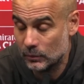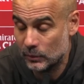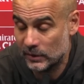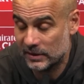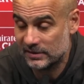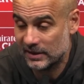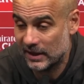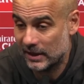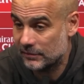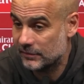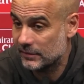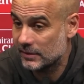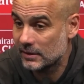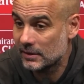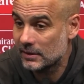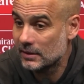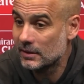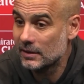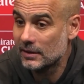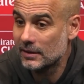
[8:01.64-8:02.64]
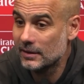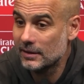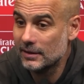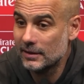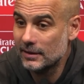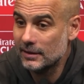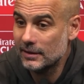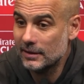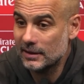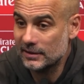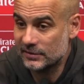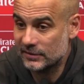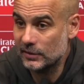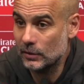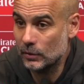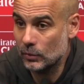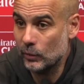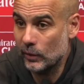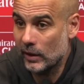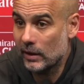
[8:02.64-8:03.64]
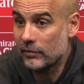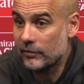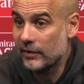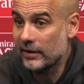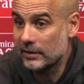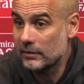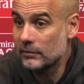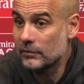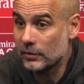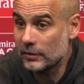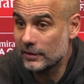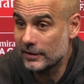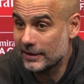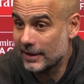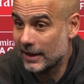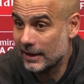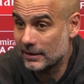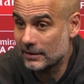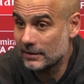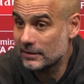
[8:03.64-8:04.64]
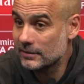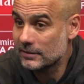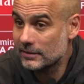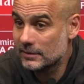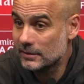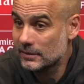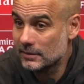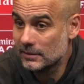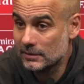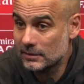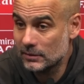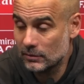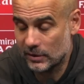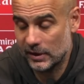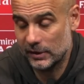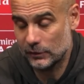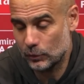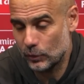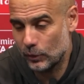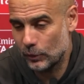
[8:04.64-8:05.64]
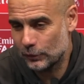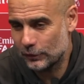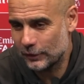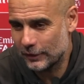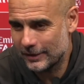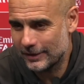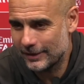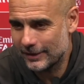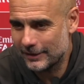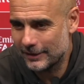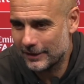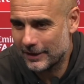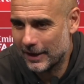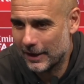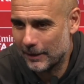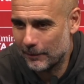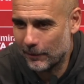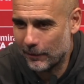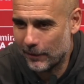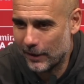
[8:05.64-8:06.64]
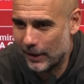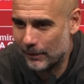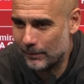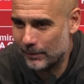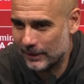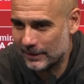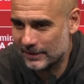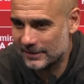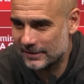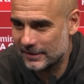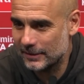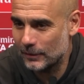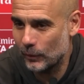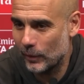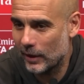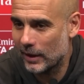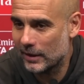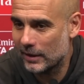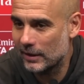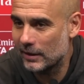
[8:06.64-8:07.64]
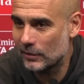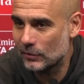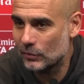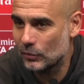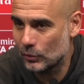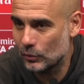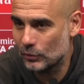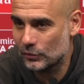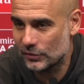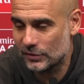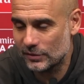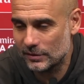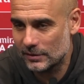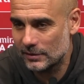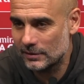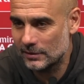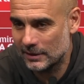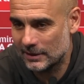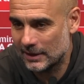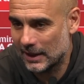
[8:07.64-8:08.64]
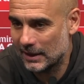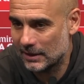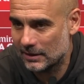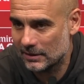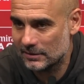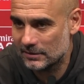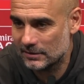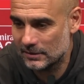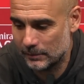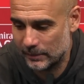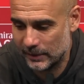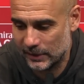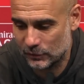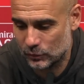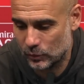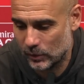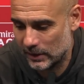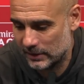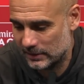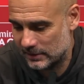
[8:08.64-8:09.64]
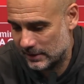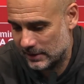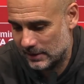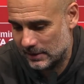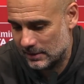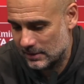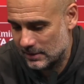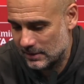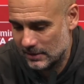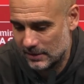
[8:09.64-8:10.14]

weeks left, and still we are fighting for the titles. Okay, so we lose the Carabao Cup, but still we are here to lose the titles, the biggest ones, and